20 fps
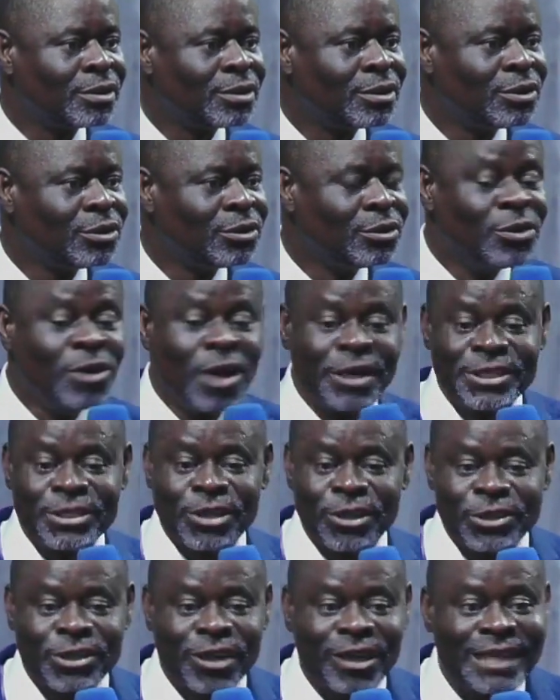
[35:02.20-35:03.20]
You know the
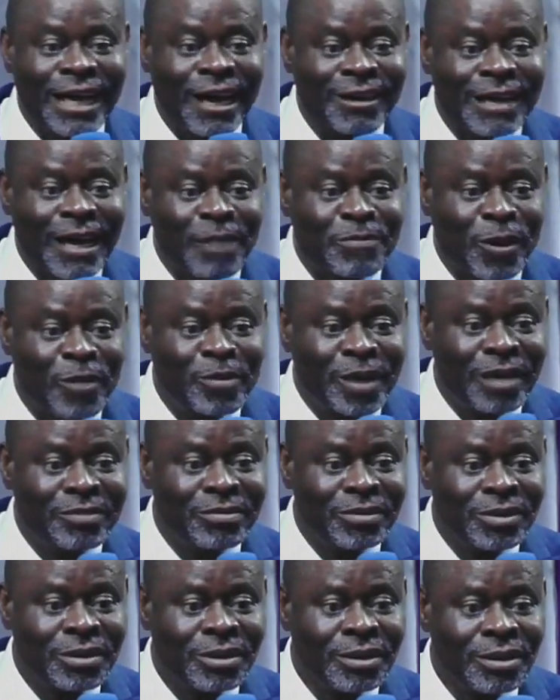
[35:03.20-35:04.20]
solution to that problem?
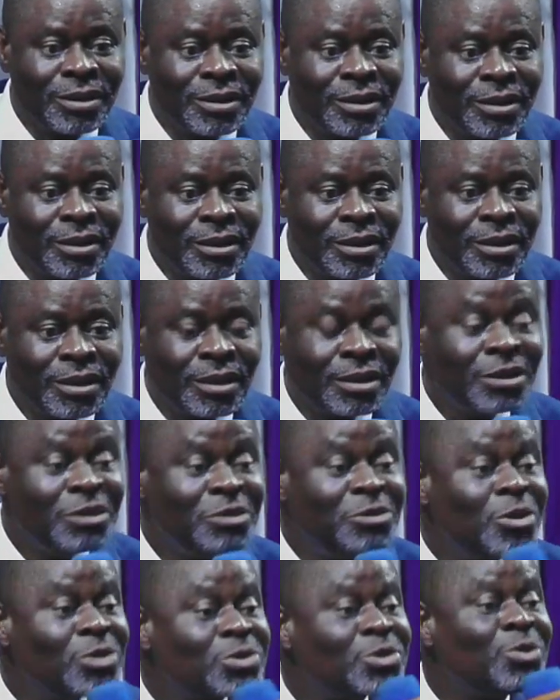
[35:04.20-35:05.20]

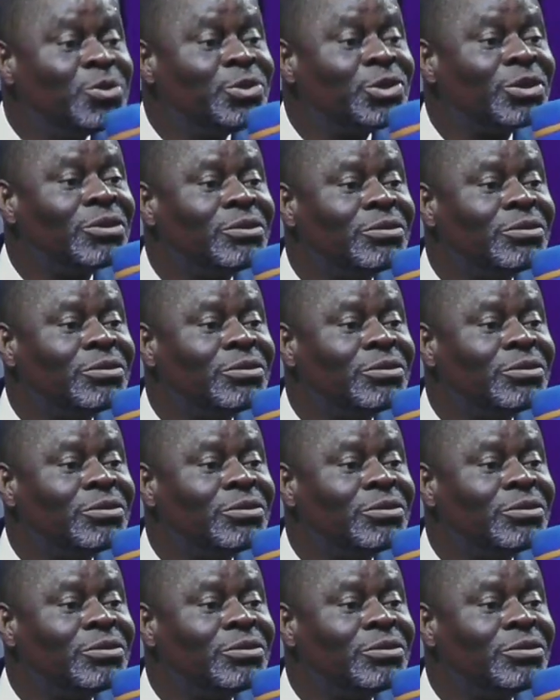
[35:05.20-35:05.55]
No solution.